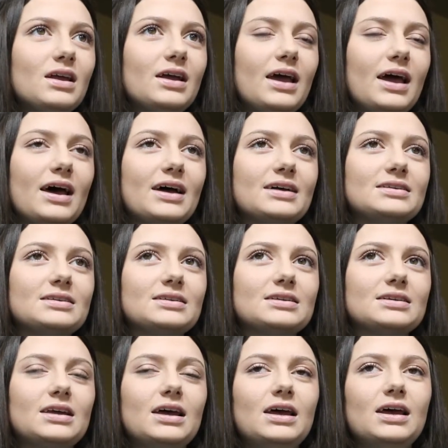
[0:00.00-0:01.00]

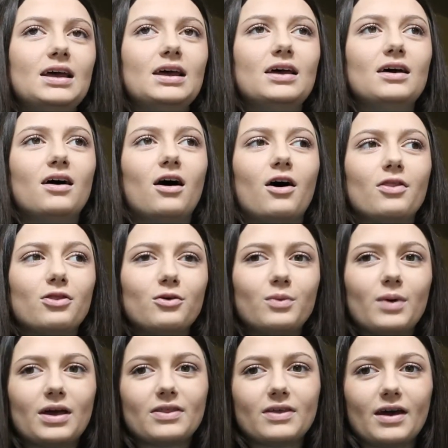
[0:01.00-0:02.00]
And on the
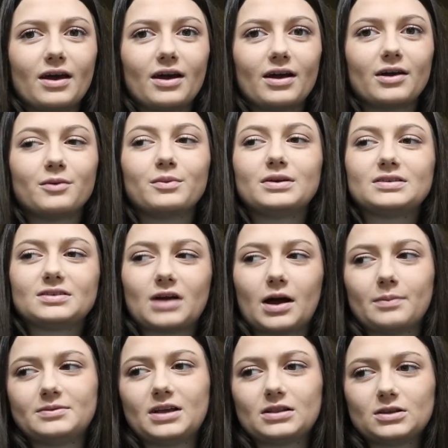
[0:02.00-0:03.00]
way there, we
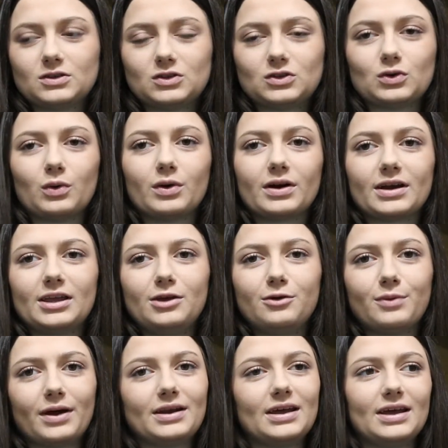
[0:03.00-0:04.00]
stopped at the store. He
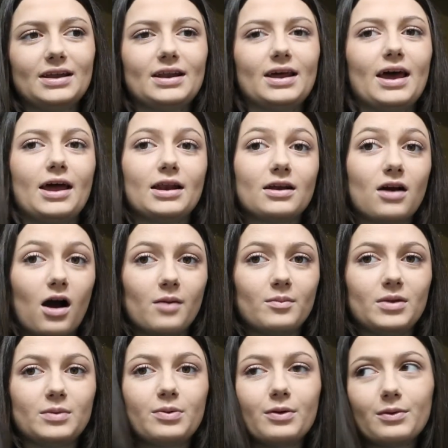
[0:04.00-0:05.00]
went in and got
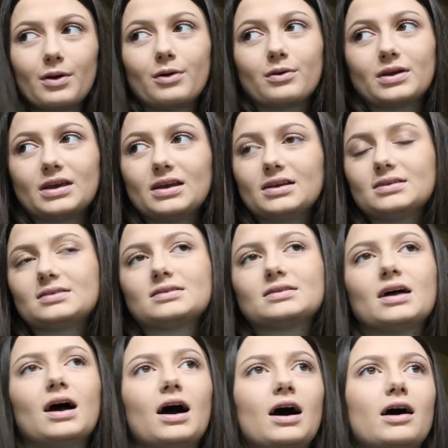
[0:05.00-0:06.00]
me
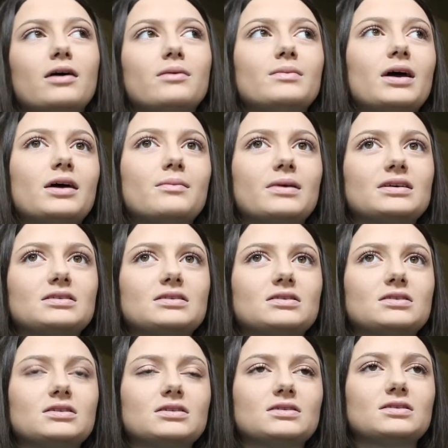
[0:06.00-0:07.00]
pierogies, and my
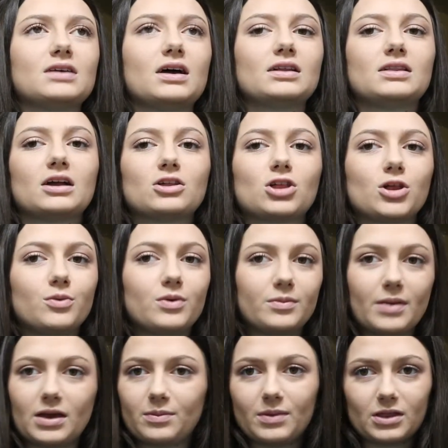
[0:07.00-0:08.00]
sister said that she would
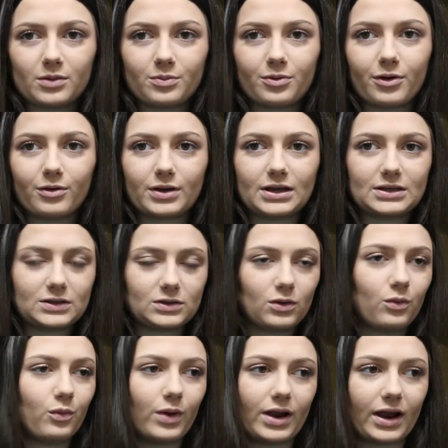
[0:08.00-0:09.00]
make me the pierogies
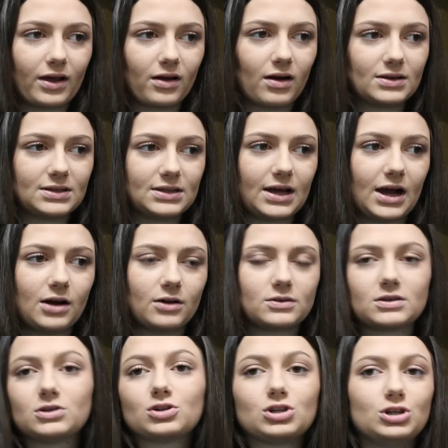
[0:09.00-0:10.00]
when I got to the
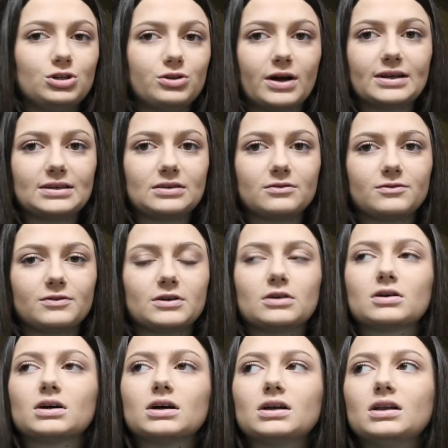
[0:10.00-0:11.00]
house because she knew I didn't
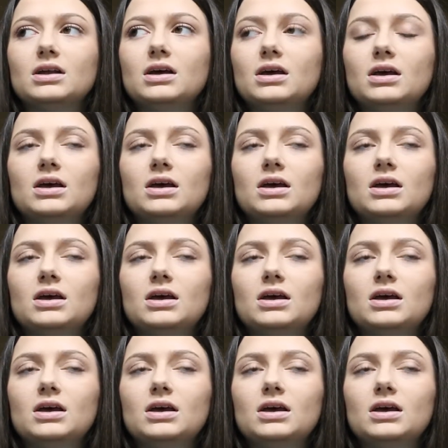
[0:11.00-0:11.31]
feel good.